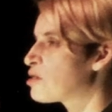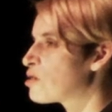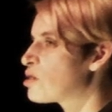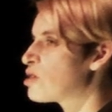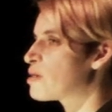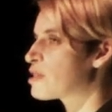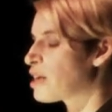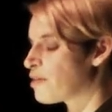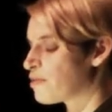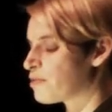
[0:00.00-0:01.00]
touch you as
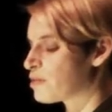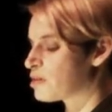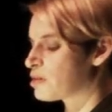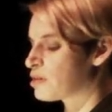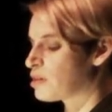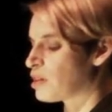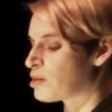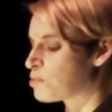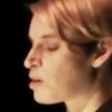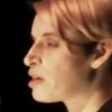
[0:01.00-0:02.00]
gift,
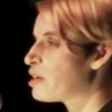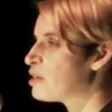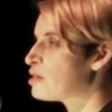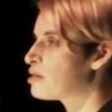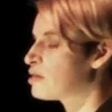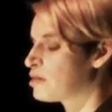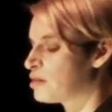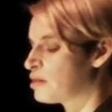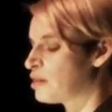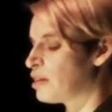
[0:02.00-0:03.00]
as word,
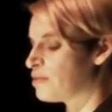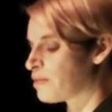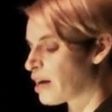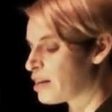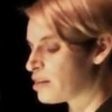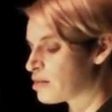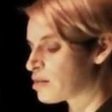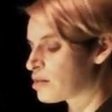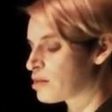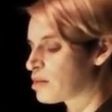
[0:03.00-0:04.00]
in
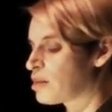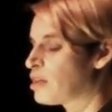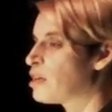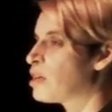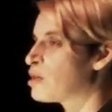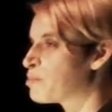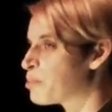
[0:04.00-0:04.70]
violence, as